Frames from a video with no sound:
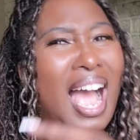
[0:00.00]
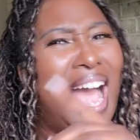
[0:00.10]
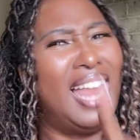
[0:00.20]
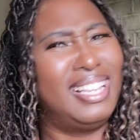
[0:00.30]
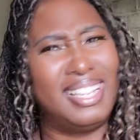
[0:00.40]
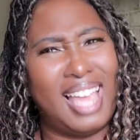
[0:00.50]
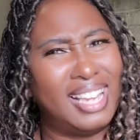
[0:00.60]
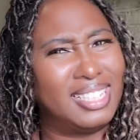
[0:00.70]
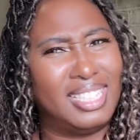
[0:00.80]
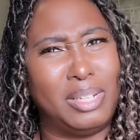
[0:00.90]
I didn't
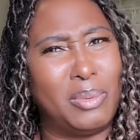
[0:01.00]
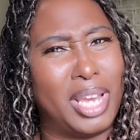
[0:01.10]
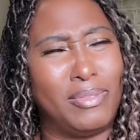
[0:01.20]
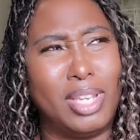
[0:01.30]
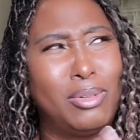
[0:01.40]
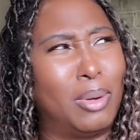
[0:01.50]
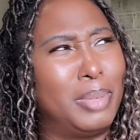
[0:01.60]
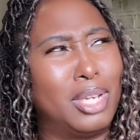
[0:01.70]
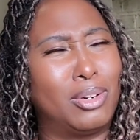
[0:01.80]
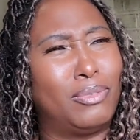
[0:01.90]
like the deep wave. You're gonna
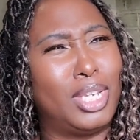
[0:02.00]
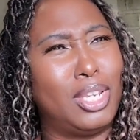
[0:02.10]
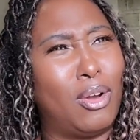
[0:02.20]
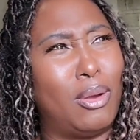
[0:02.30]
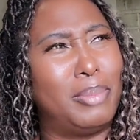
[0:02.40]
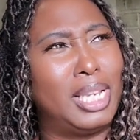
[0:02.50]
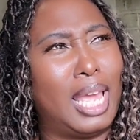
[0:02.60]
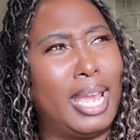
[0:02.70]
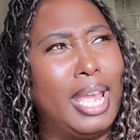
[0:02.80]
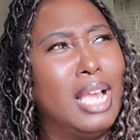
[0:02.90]
be on the video and be
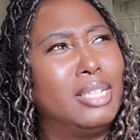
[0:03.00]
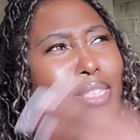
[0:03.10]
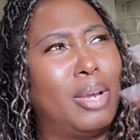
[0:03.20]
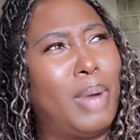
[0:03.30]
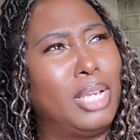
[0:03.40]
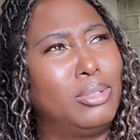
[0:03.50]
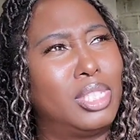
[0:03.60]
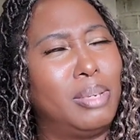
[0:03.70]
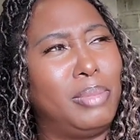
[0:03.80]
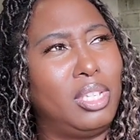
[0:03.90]
like, "Shay, why you
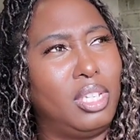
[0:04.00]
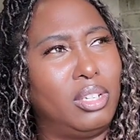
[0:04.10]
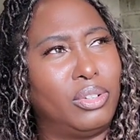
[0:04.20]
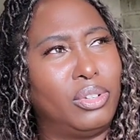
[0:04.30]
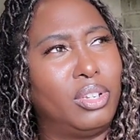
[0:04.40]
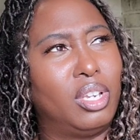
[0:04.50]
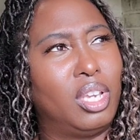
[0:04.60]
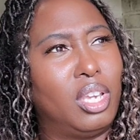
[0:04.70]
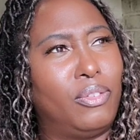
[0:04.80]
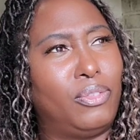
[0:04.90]
send me here
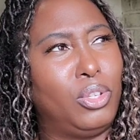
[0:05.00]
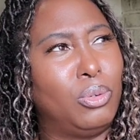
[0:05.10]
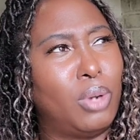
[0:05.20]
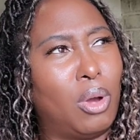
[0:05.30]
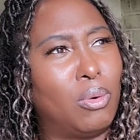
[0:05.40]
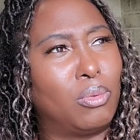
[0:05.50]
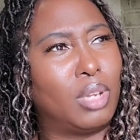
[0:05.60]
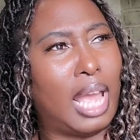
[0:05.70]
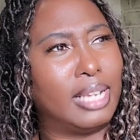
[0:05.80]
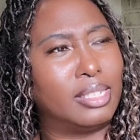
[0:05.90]
if you don't
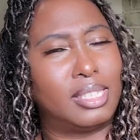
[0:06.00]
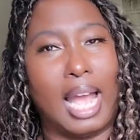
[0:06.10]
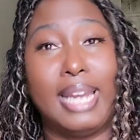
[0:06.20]
like the style?"